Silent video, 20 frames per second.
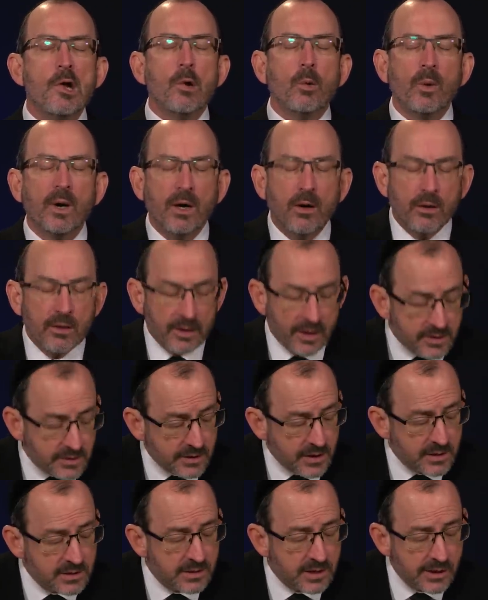Well, let's
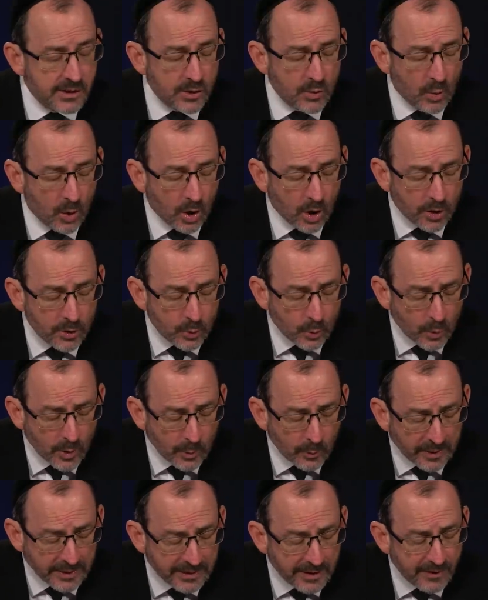continue on where
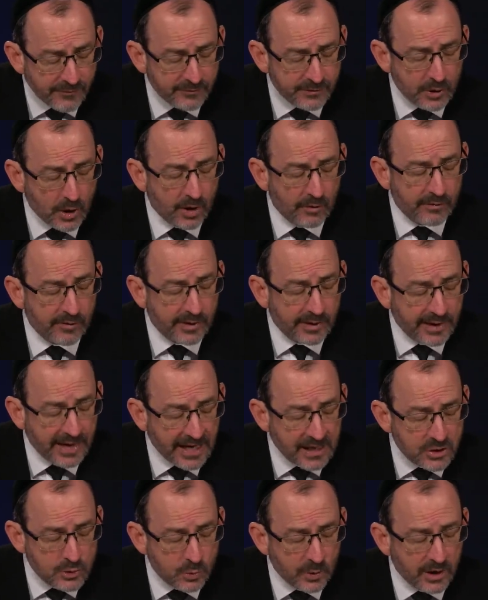we left off
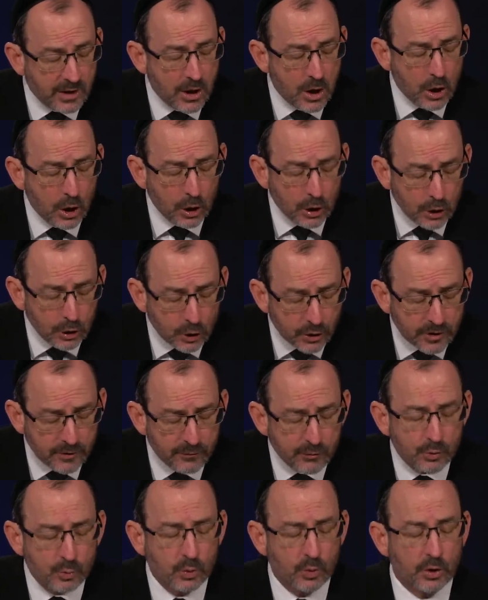last week. Look, if
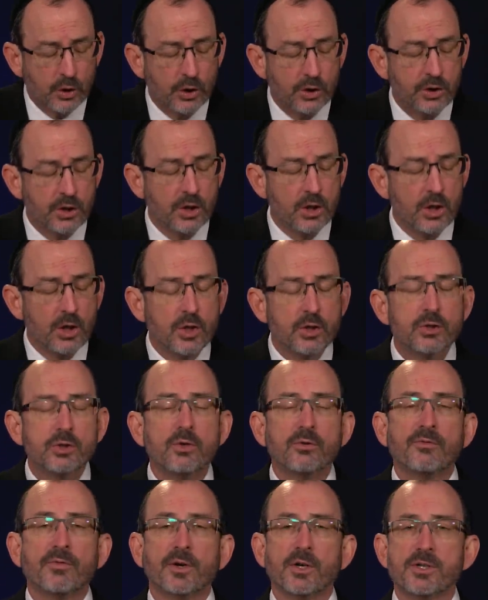you would,
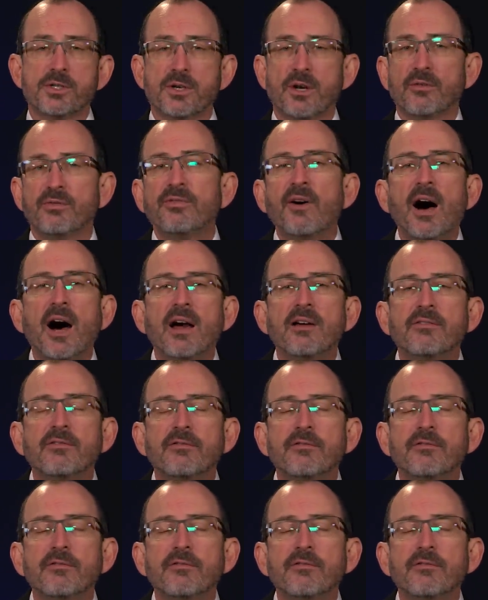to verse 5.